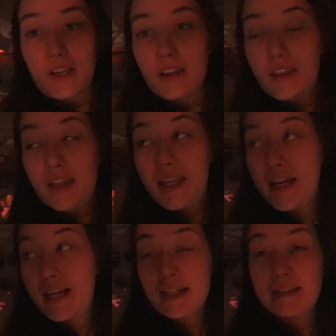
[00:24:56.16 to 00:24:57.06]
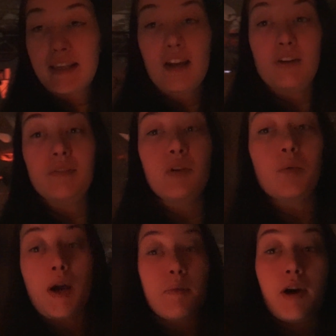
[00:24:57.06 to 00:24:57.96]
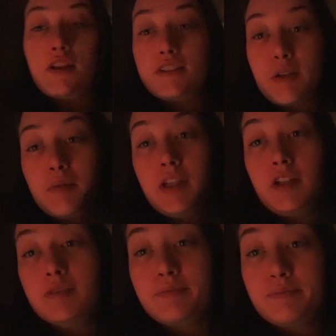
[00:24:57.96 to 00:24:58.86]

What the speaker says: Then I guess I don't even know why I bothered to come in here.